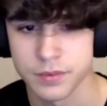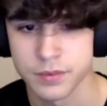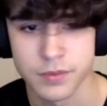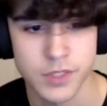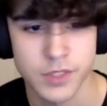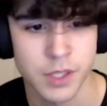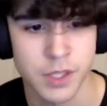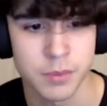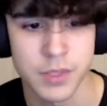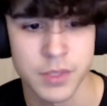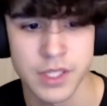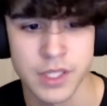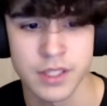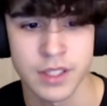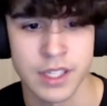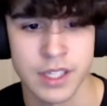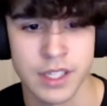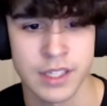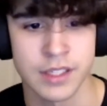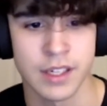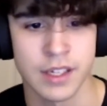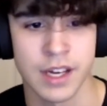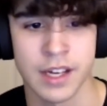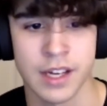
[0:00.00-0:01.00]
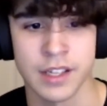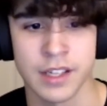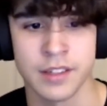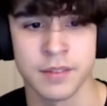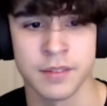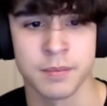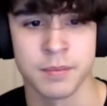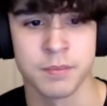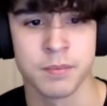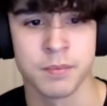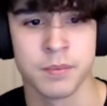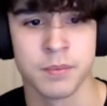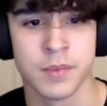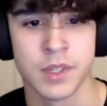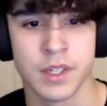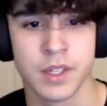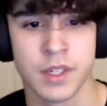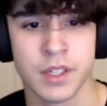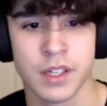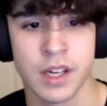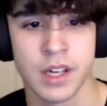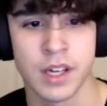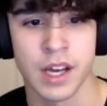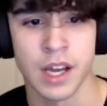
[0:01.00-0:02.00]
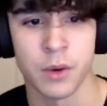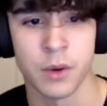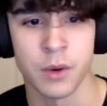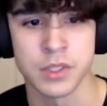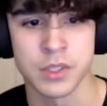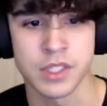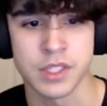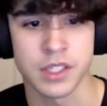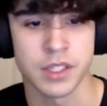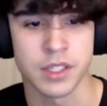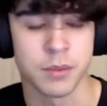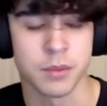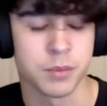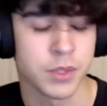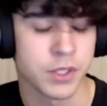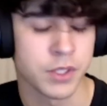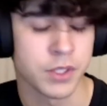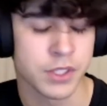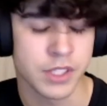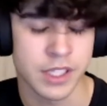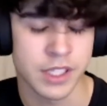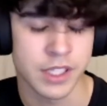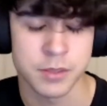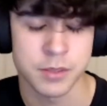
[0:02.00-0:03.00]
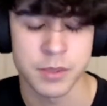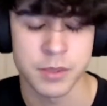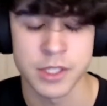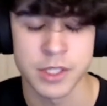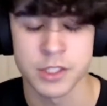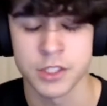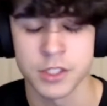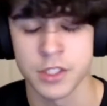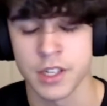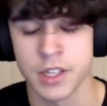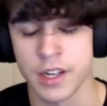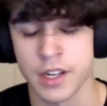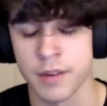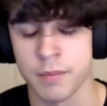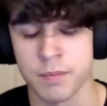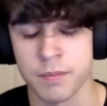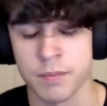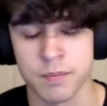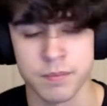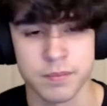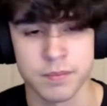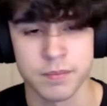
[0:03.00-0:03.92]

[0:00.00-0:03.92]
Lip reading: something. Like I was a computer science major. I'm